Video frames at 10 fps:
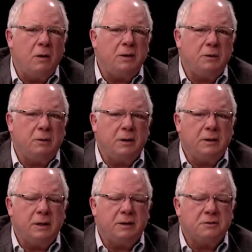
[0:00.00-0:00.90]
into
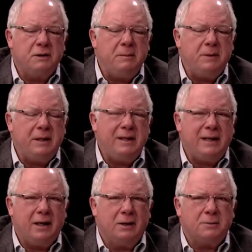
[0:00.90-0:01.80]
extreme
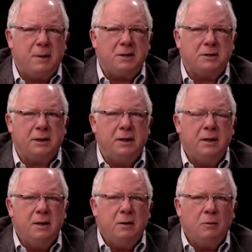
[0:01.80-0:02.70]
detail, especially
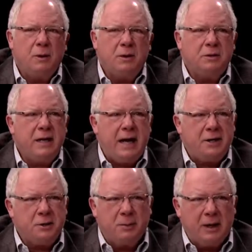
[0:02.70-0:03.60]
with your
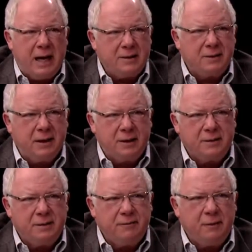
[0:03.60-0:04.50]
tangible assets.
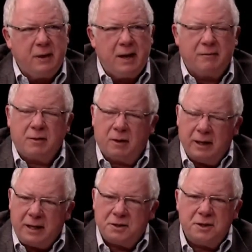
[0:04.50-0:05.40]
If you have
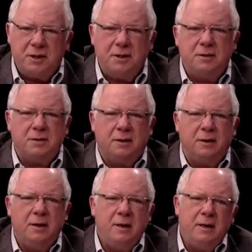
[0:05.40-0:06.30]
collections and
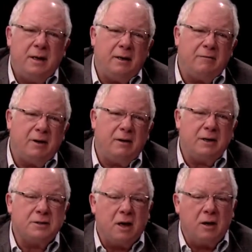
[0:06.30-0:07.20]

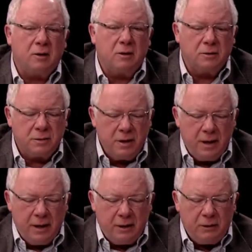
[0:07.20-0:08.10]
various articles,
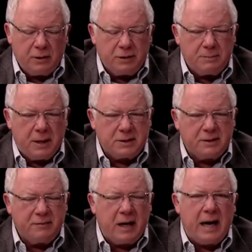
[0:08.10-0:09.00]
you can
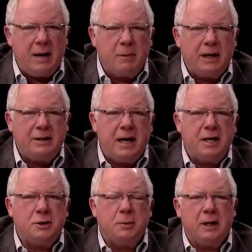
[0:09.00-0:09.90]
specify, and my
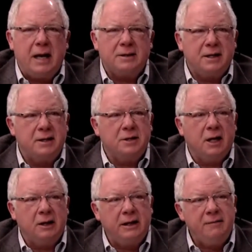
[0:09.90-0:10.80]
tangible assets I
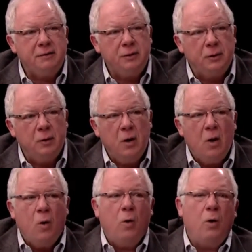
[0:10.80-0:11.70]
leave to.
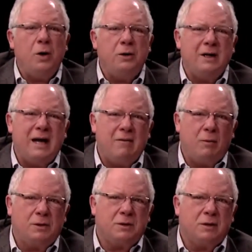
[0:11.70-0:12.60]
Or you can have
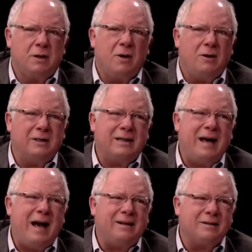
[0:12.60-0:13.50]
what's called a
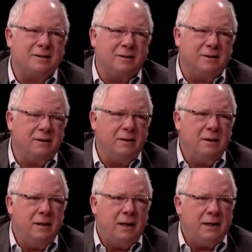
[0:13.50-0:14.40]
codicil
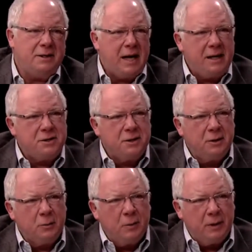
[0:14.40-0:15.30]
attached to
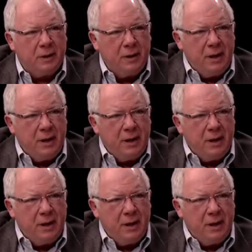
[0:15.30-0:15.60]
the will